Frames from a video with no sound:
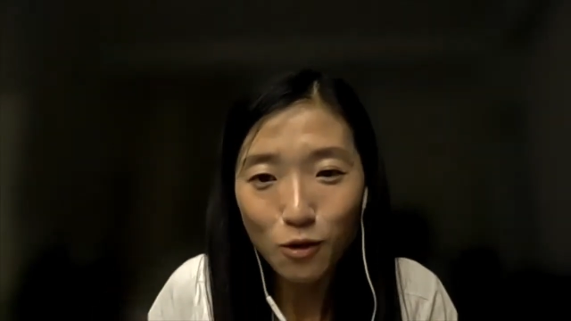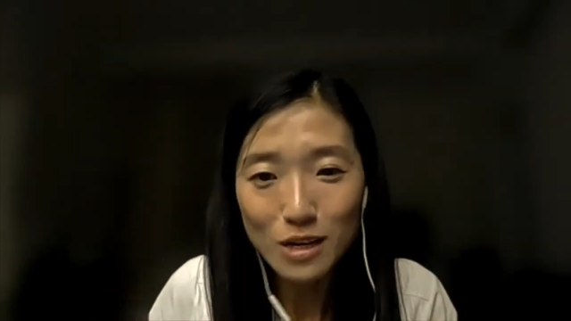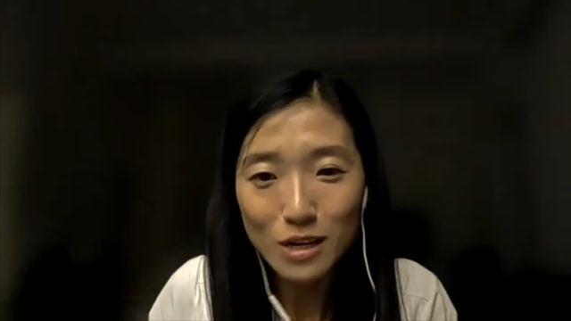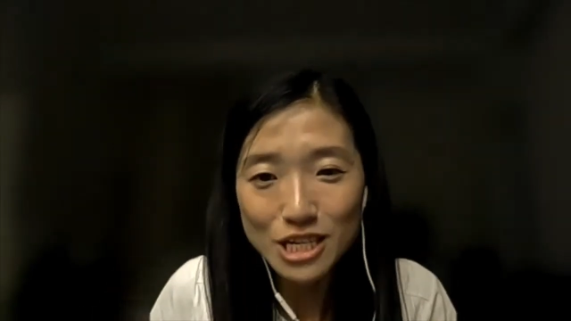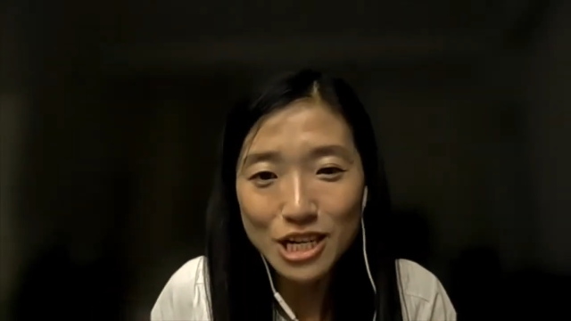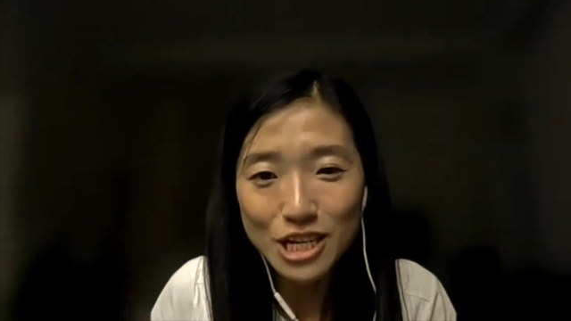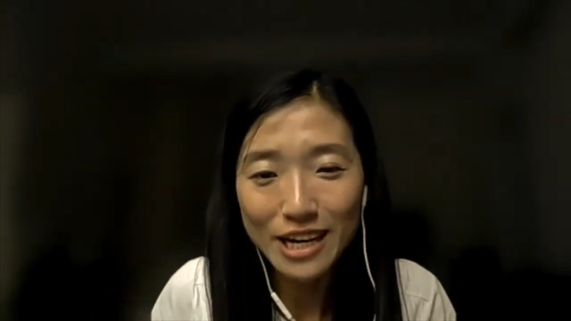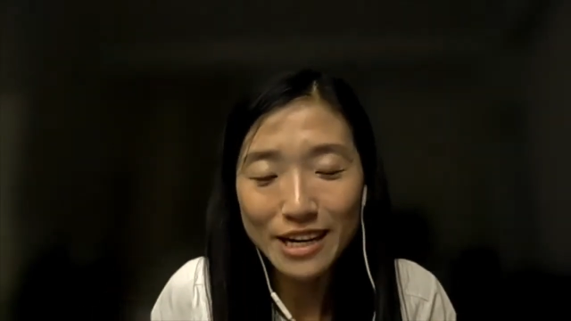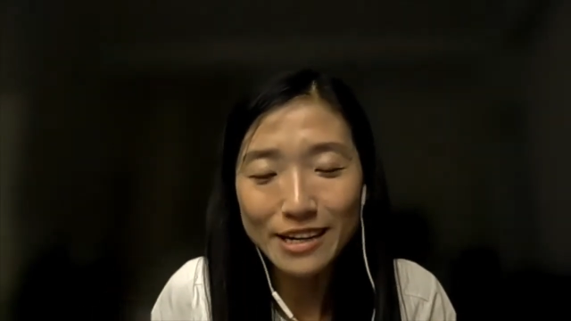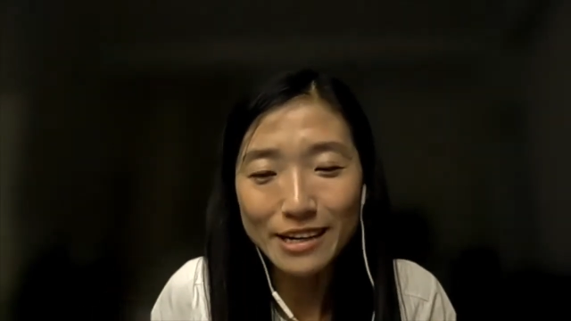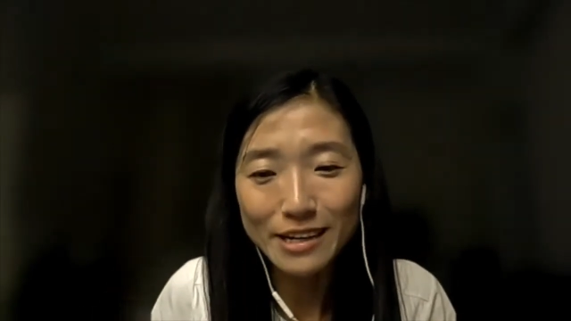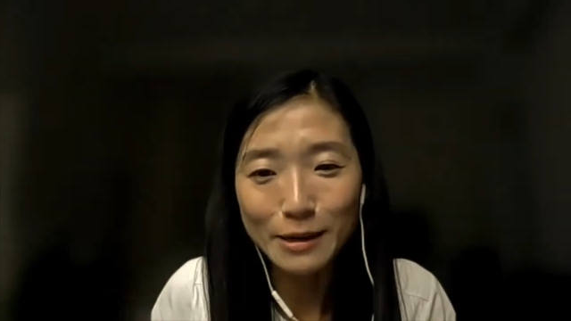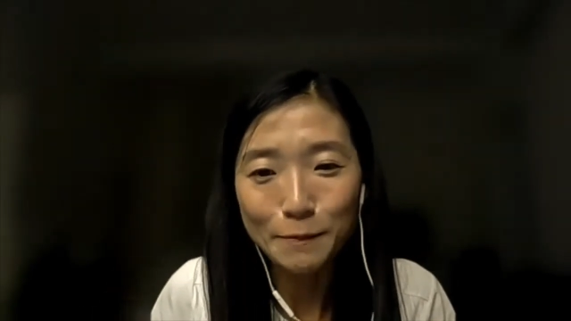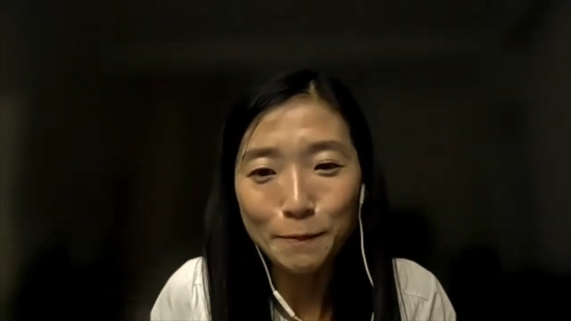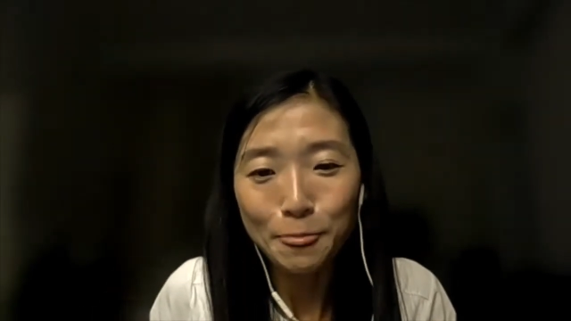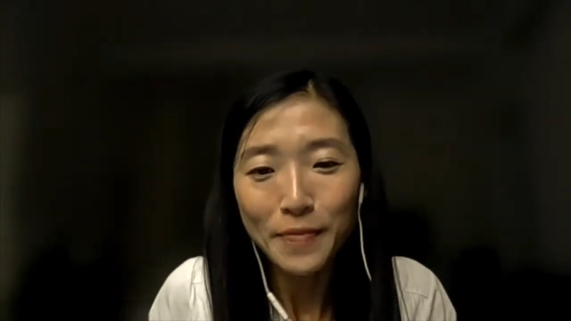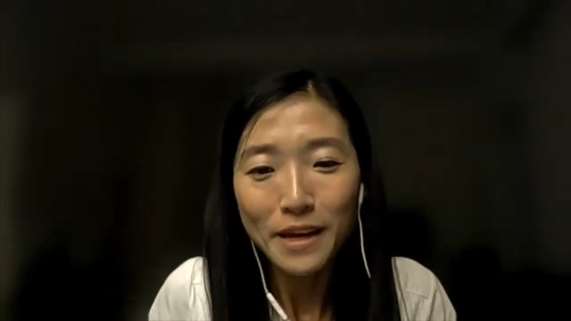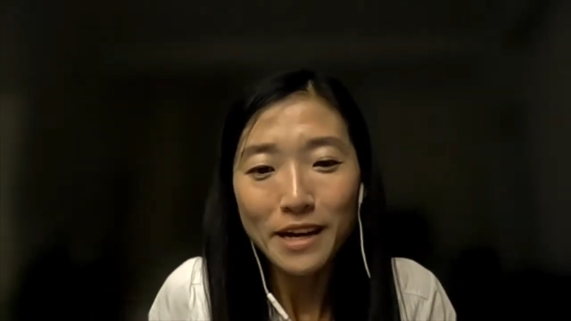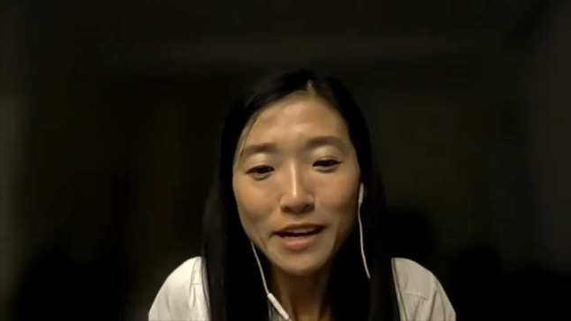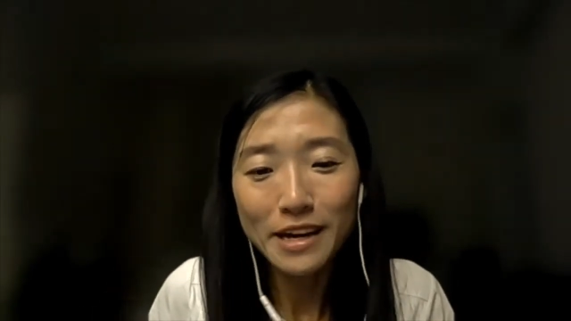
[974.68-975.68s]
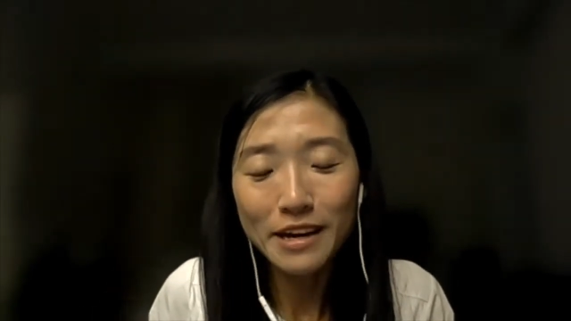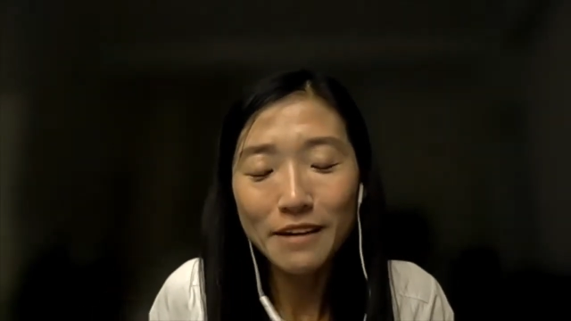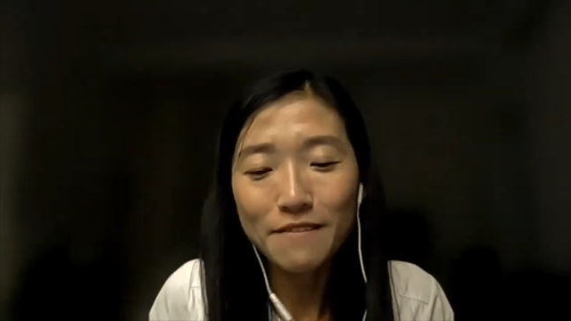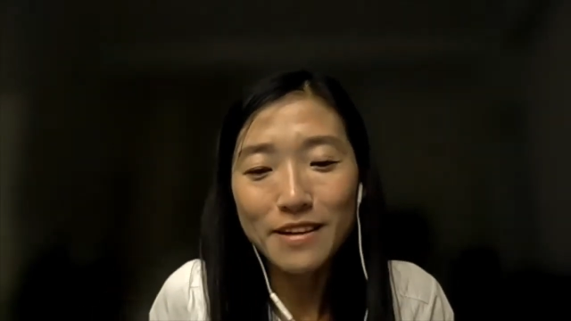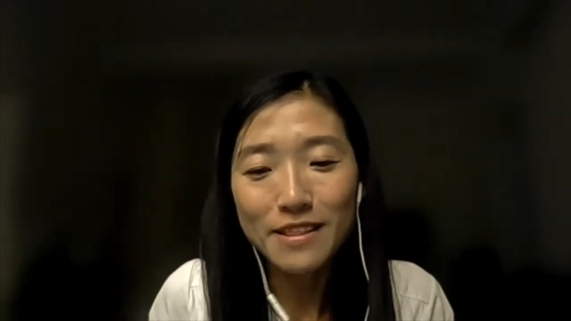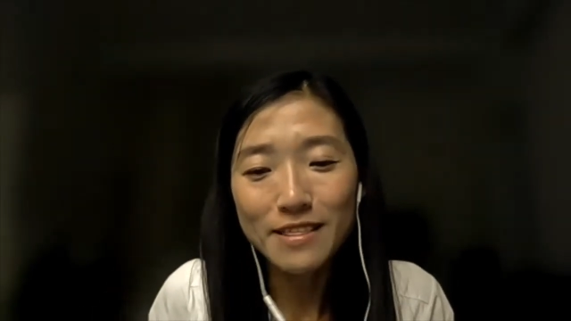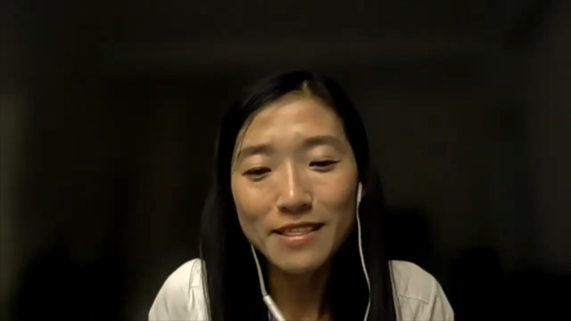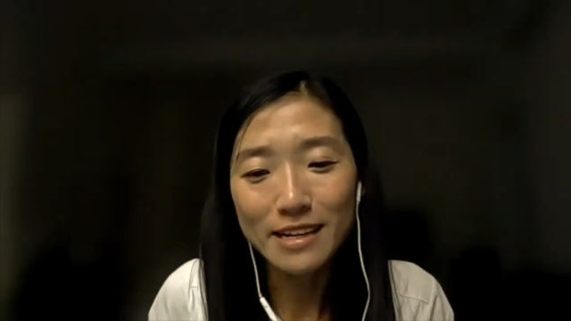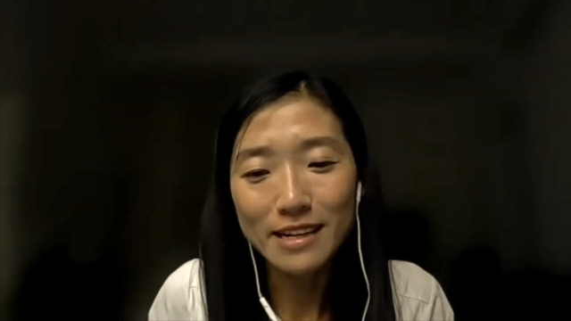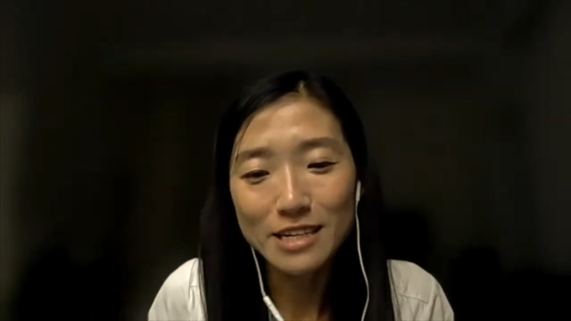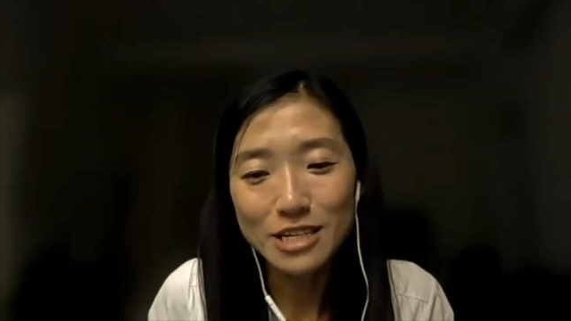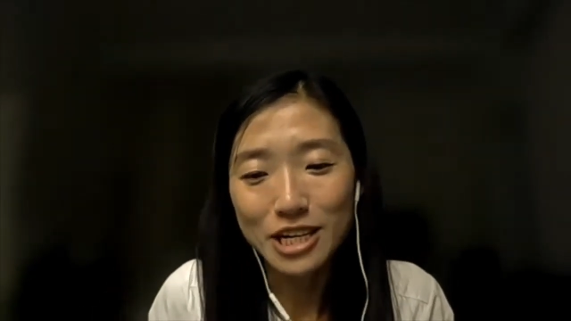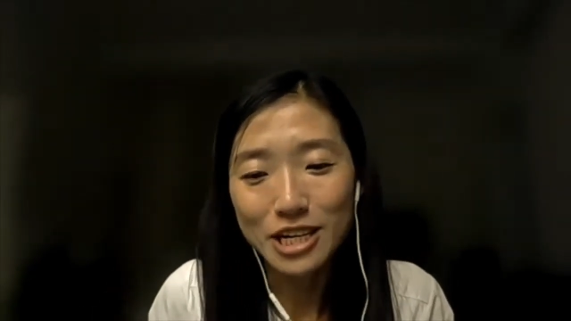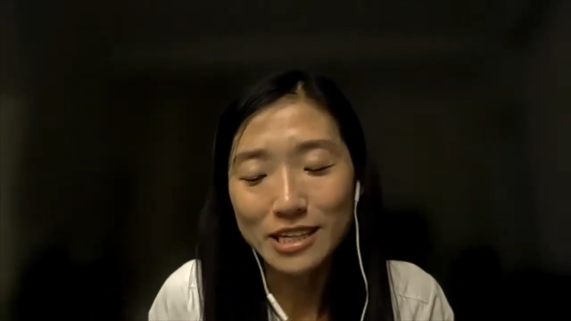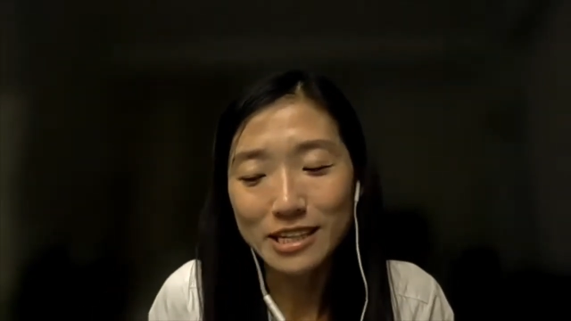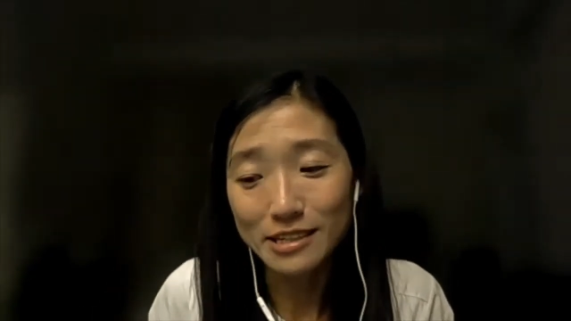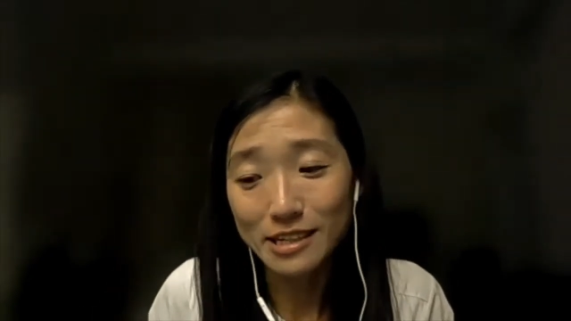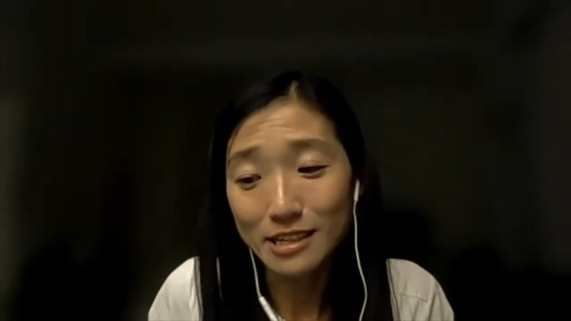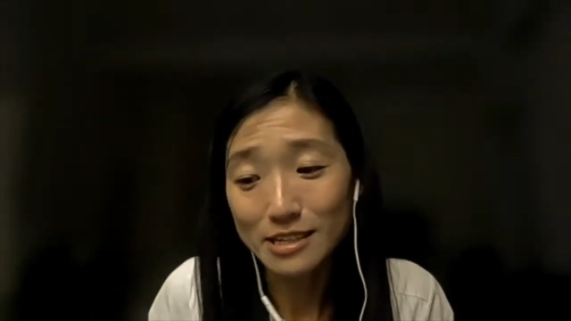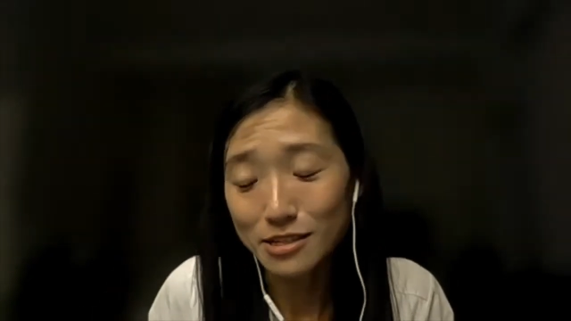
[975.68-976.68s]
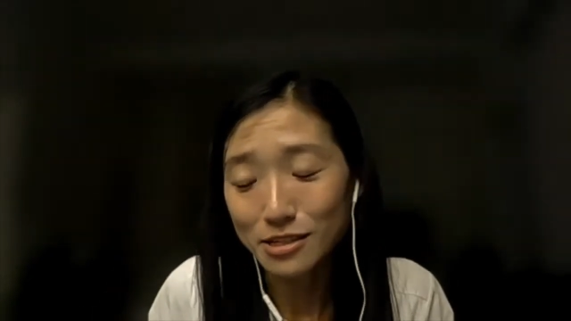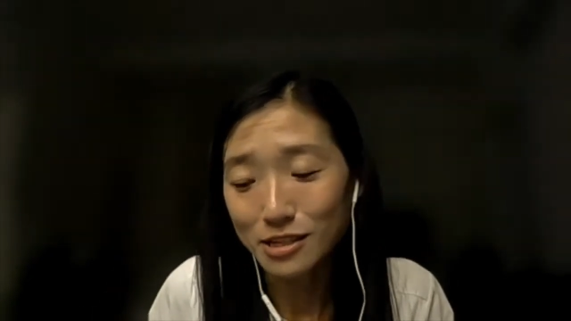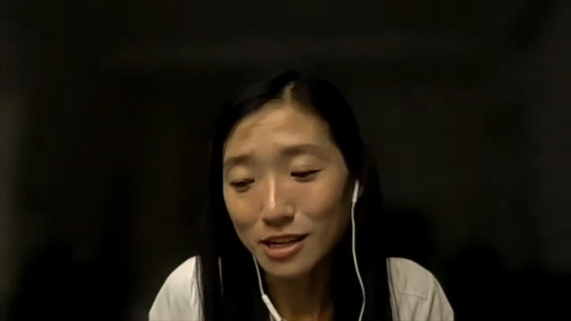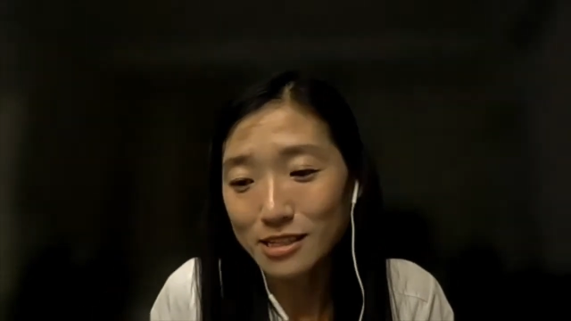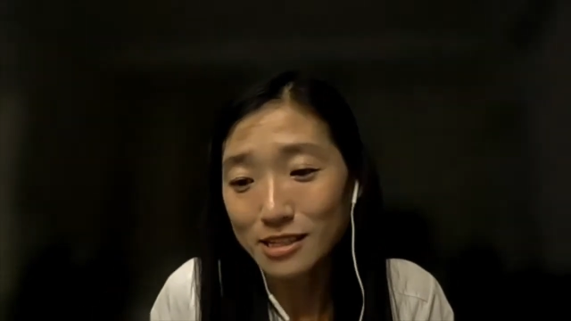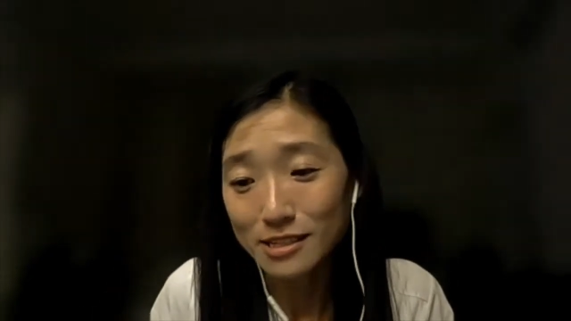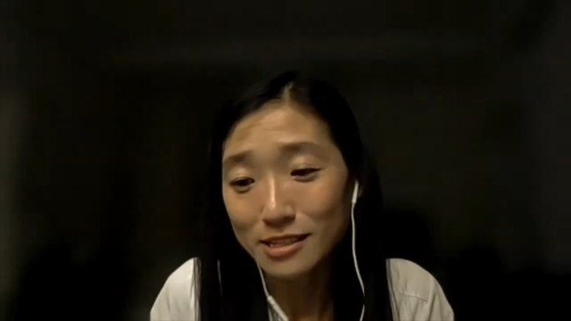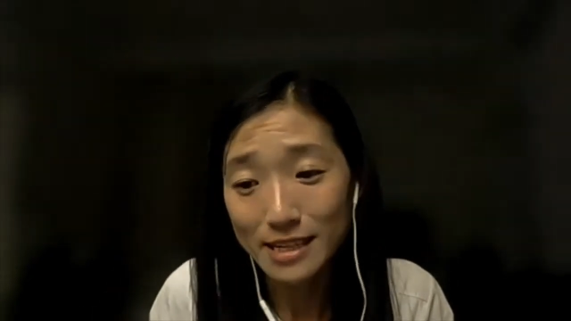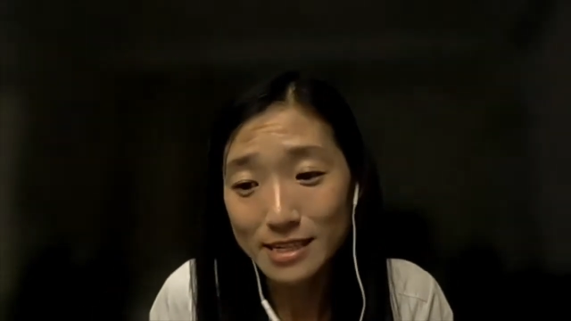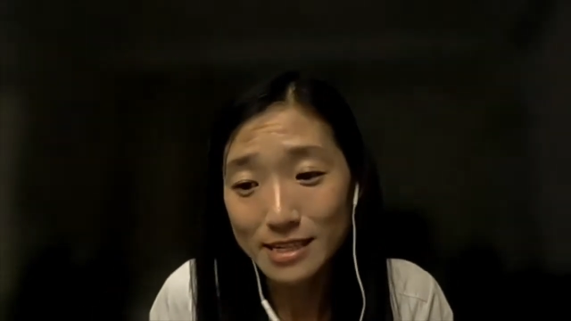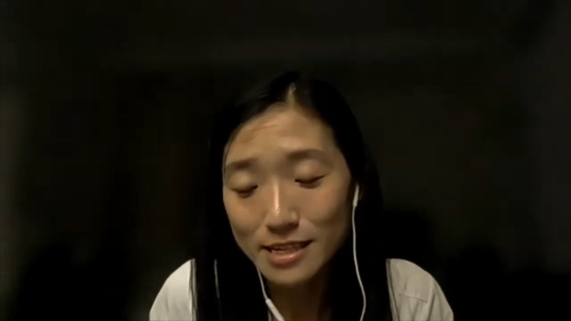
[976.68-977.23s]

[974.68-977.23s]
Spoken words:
for China, given that China does not